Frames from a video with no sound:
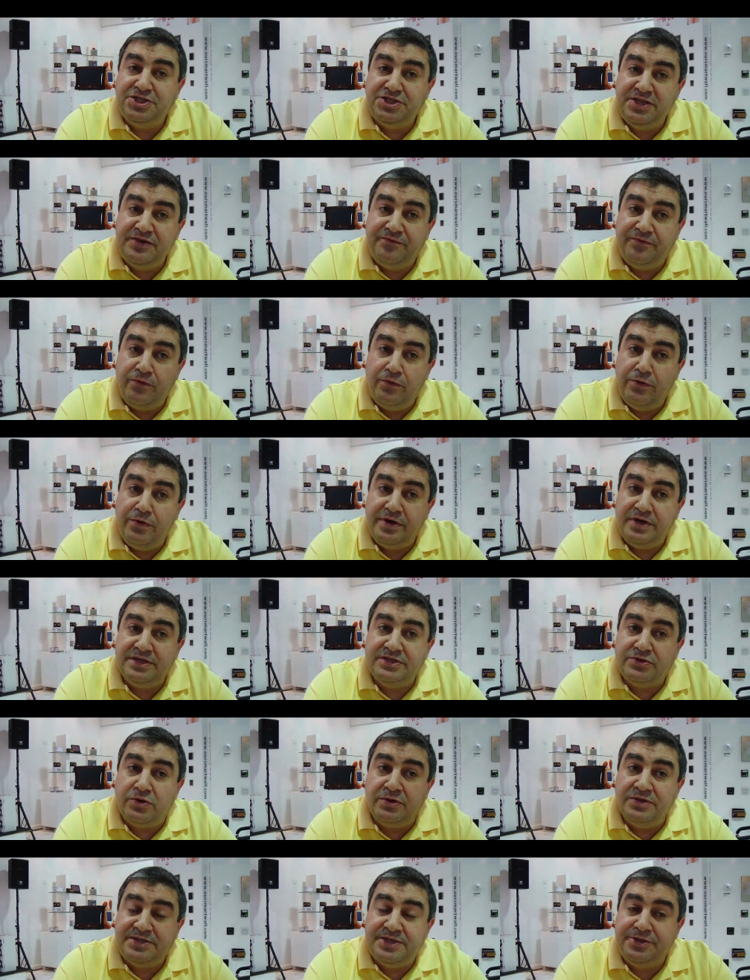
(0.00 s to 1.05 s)
the G four
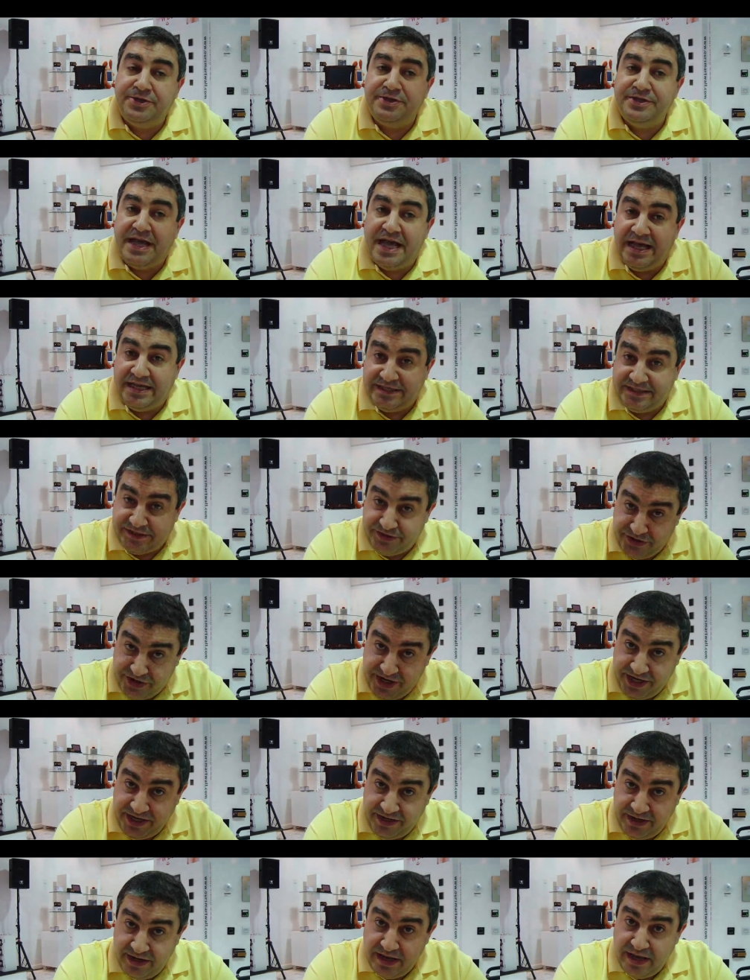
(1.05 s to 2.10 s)
is considered as
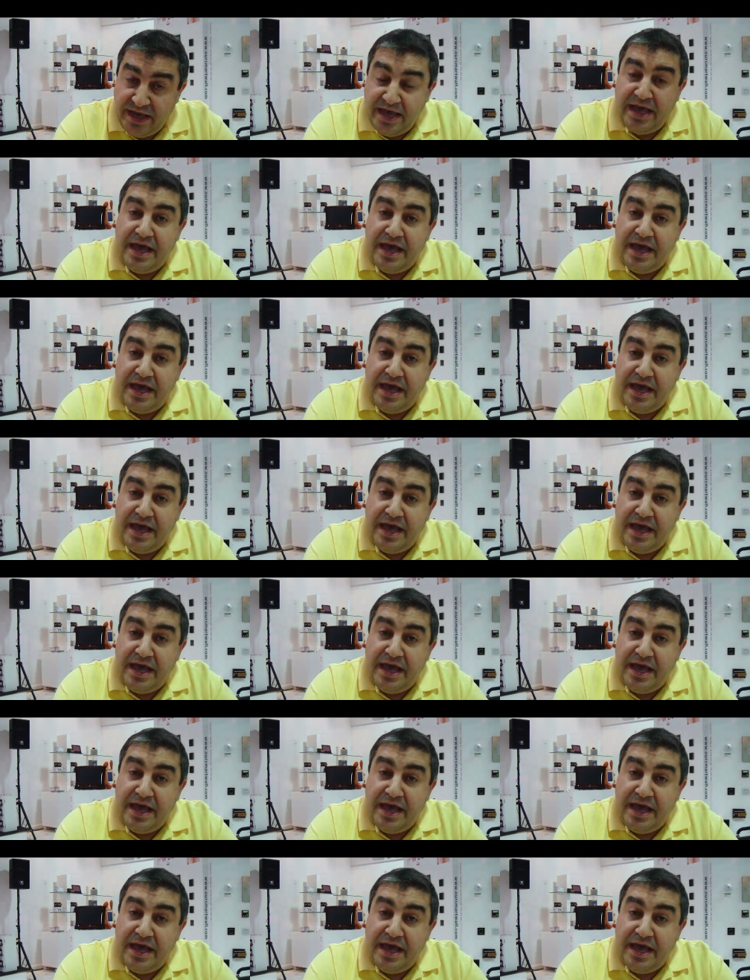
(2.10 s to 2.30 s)
green